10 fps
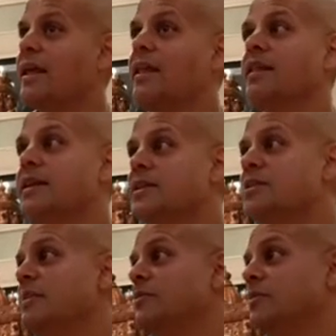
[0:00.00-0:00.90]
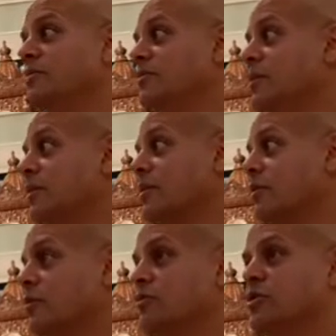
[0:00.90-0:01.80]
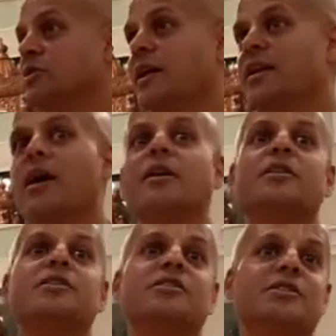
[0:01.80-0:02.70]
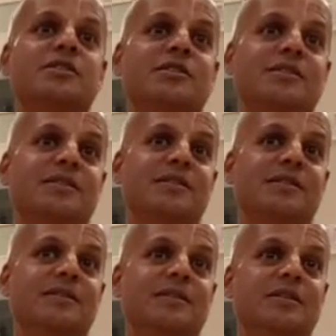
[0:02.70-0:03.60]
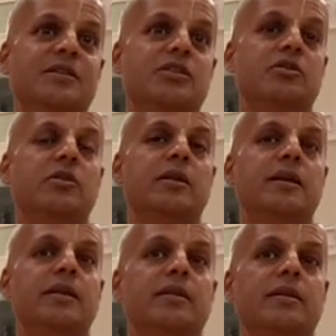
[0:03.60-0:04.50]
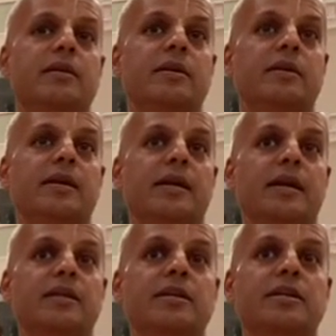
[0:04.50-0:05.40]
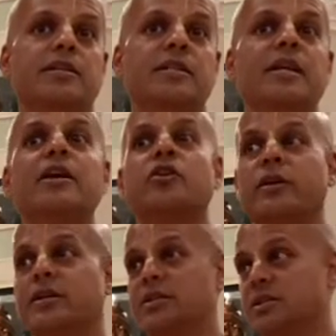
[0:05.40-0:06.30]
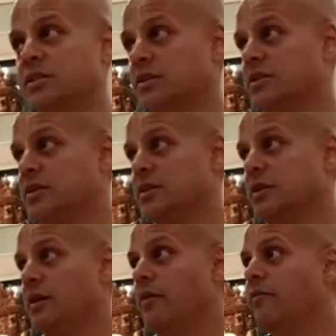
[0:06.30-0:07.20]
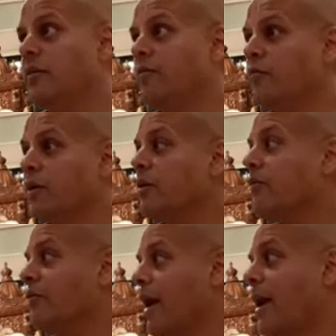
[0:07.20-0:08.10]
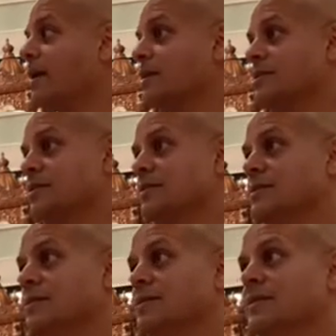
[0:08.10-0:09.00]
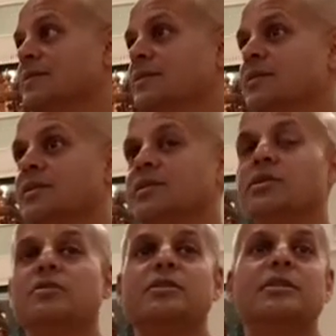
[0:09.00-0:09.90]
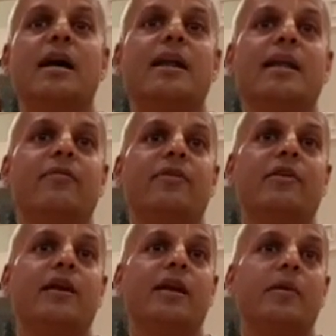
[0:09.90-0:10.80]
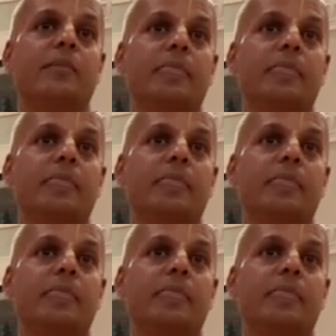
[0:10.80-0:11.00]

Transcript: that leads them to the conclusion that God exists. So the atheist, it's an ignorance of the real facts. So it's not a very